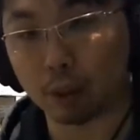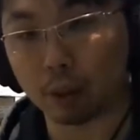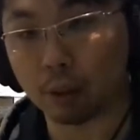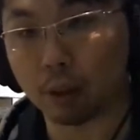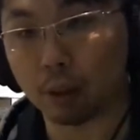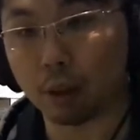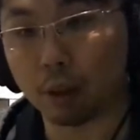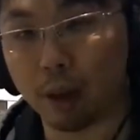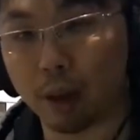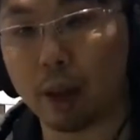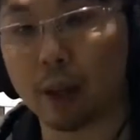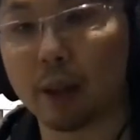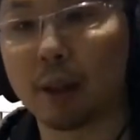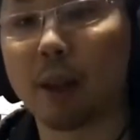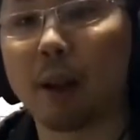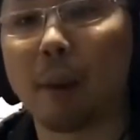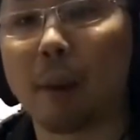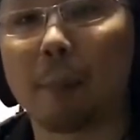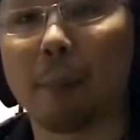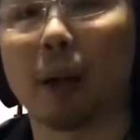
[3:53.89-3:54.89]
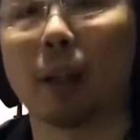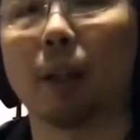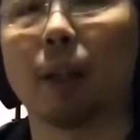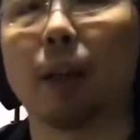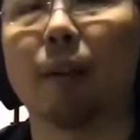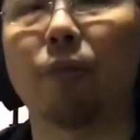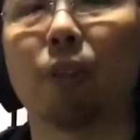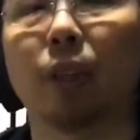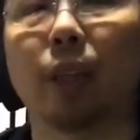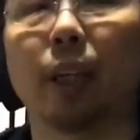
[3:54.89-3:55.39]
Alright, but
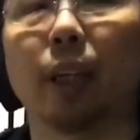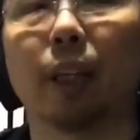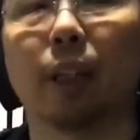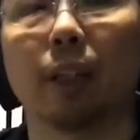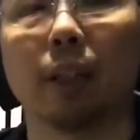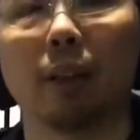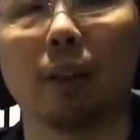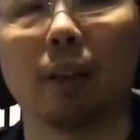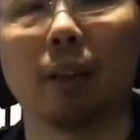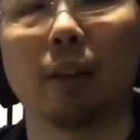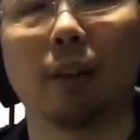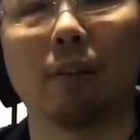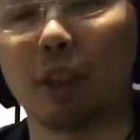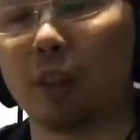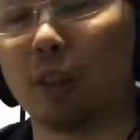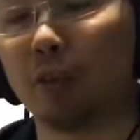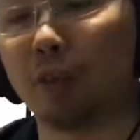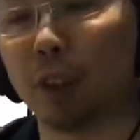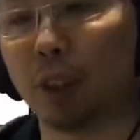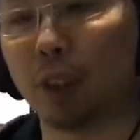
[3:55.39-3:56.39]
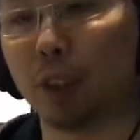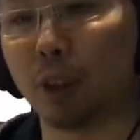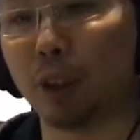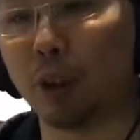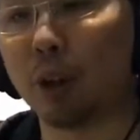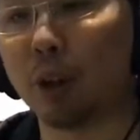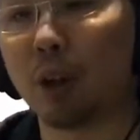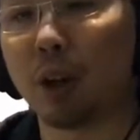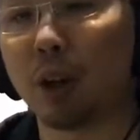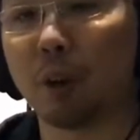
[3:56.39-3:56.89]
after that, in the final video,
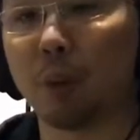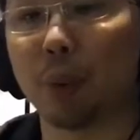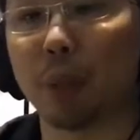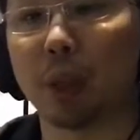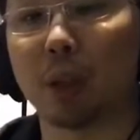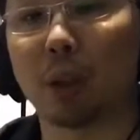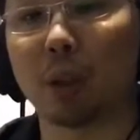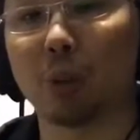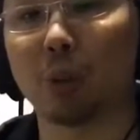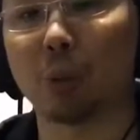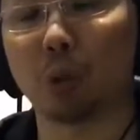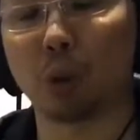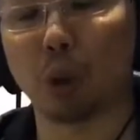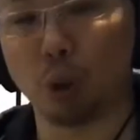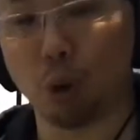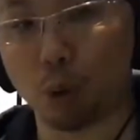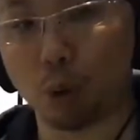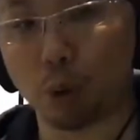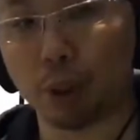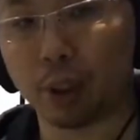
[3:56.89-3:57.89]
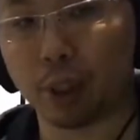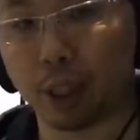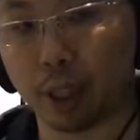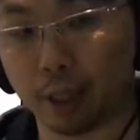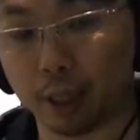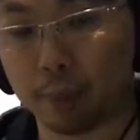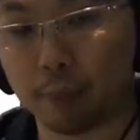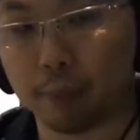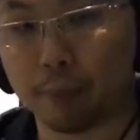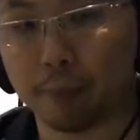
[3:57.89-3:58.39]
we are going to do the whole thing.
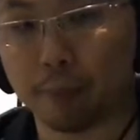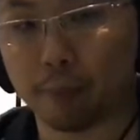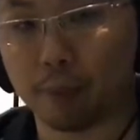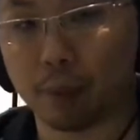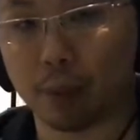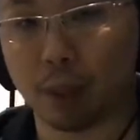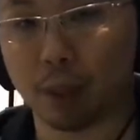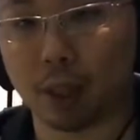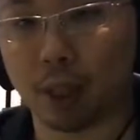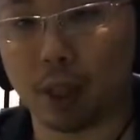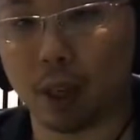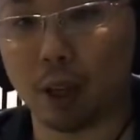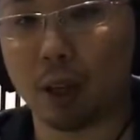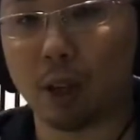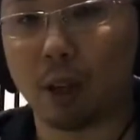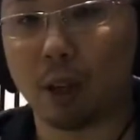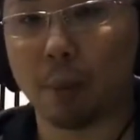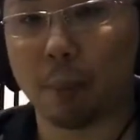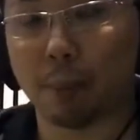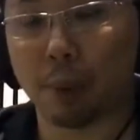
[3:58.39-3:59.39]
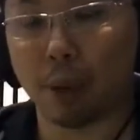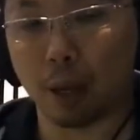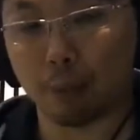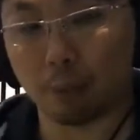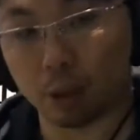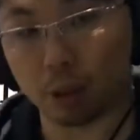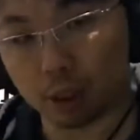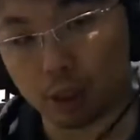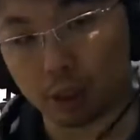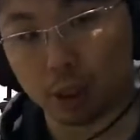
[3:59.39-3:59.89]
Okay, but I'm going
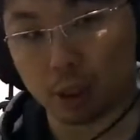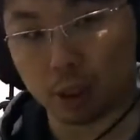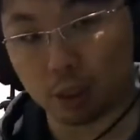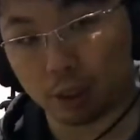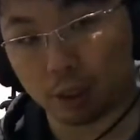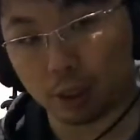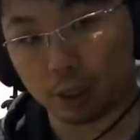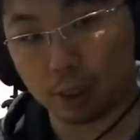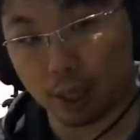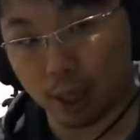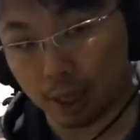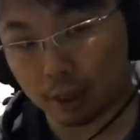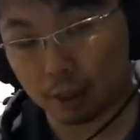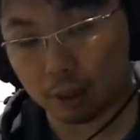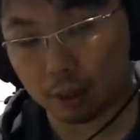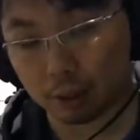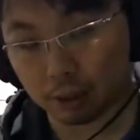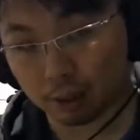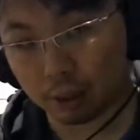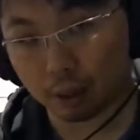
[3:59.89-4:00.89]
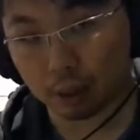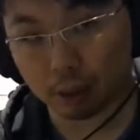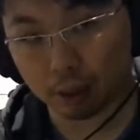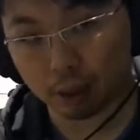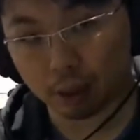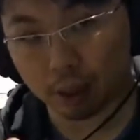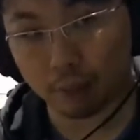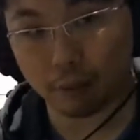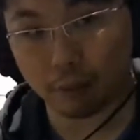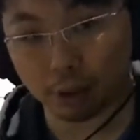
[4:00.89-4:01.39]
to just conduct. Okay,
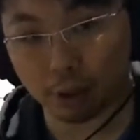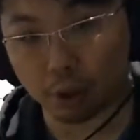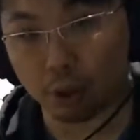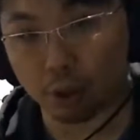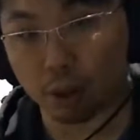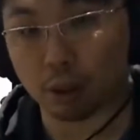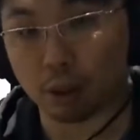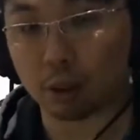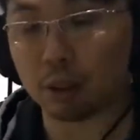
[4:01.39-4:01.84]
for you all.